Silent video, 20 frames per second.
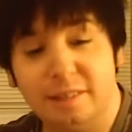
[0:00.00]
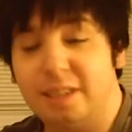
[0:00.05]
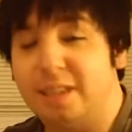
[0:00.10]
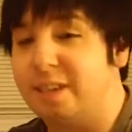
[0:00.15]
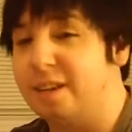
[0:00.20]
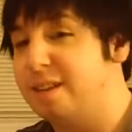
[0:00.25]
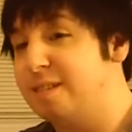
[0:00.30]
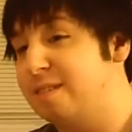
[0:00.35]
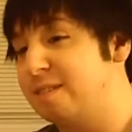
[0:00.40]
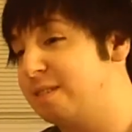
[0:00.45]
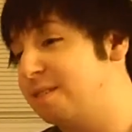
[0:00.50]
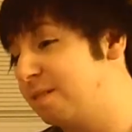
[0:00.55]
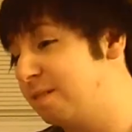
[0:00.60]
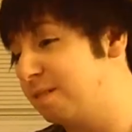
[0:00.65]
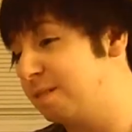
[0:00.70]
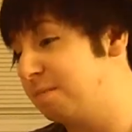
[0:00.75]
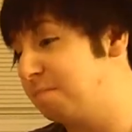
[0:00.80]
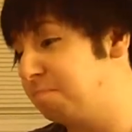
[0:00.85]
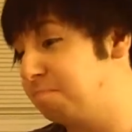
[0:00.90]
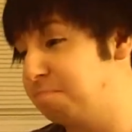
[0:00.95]
And
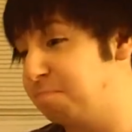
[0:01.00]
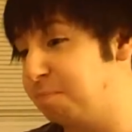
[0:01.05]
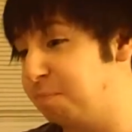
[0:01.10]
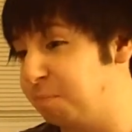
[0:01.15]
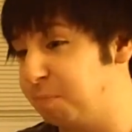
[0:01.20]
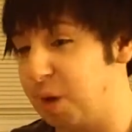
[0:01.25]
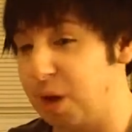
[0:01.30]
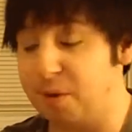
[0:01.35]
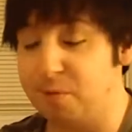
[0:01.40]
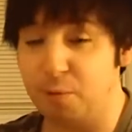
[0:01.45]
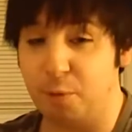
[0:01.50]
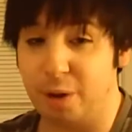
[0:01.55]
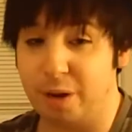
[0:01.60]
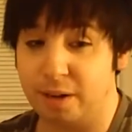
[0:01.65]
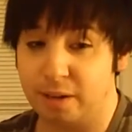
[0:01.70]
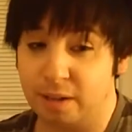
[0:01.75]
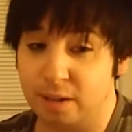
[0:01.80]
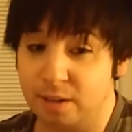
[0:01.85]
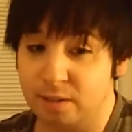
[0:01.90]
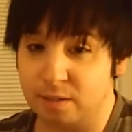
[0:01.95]
that's kind of the way
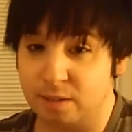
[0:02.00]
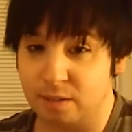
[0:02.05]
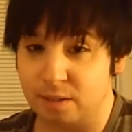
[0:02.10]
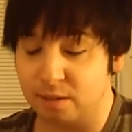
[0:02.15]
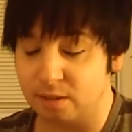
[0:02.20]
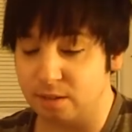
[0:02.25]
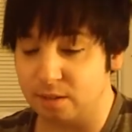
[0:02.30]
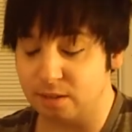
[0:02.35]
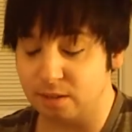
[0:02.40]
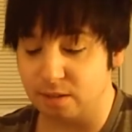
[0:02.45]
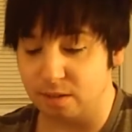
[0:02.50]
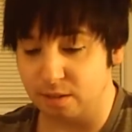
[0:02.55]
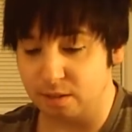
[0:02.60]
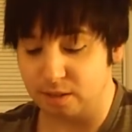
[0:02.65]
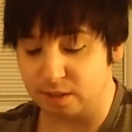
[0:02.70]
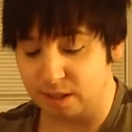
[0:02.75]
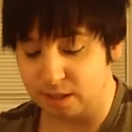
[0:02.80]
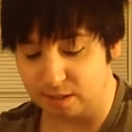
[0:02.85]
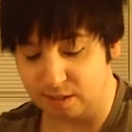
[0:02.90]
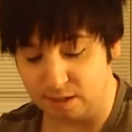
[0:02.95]
it is, and it's
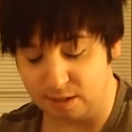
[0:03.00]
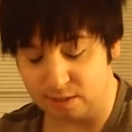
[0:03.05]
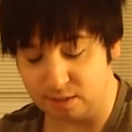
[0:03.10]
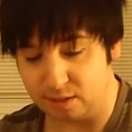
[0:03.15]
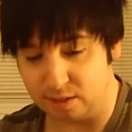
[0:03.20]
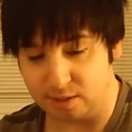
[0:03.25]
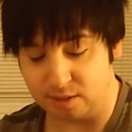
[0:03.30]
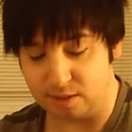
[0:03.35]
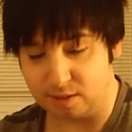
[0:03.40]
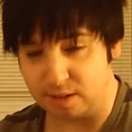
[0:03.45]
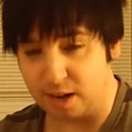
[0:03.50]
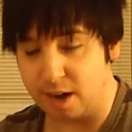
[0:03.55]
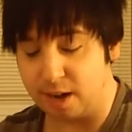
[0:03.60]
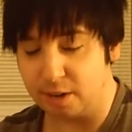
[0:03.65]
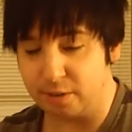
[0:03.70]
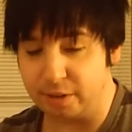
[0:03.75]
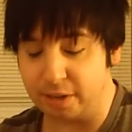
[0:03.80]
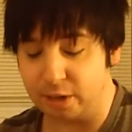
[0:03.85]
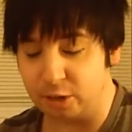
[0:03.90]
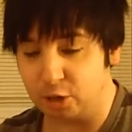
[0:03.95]
statistics, kind
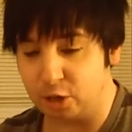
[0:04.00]
of like a